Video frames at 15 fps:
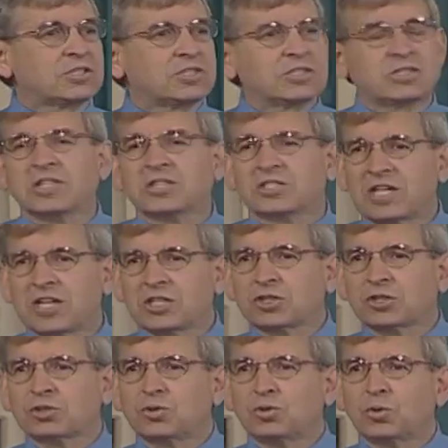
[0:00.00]
is an
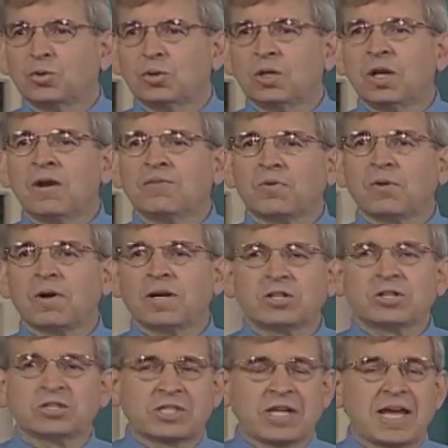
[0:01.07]
essential tool for
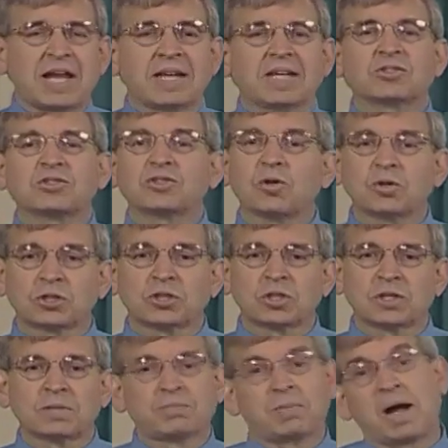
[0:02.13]
understanding
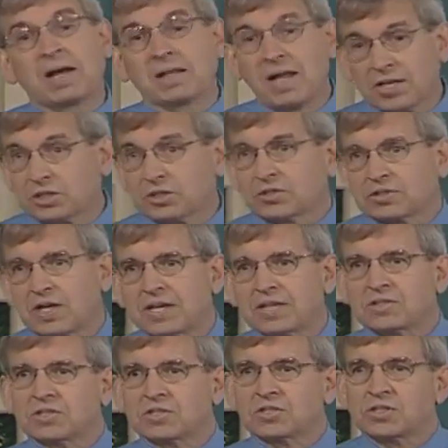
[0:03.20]
social and biological
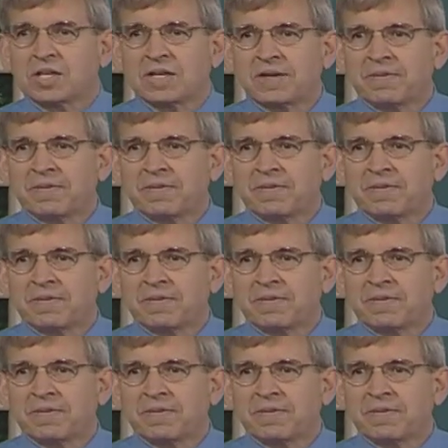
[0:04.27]
sciences.